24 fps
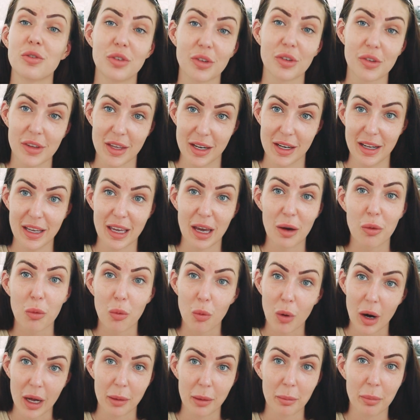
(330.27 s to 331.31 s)
just gonna get
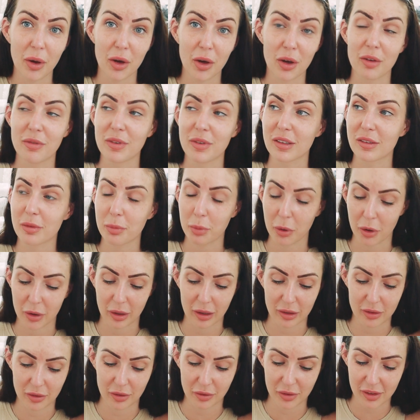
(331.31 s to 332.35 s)
one perfect
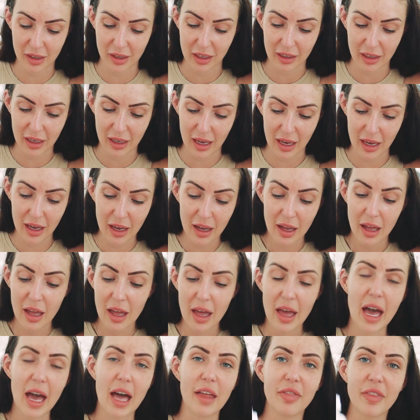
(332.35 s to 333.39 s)
product of skincare,
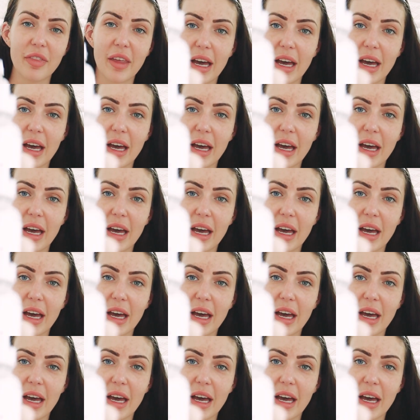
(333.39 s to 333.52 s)
and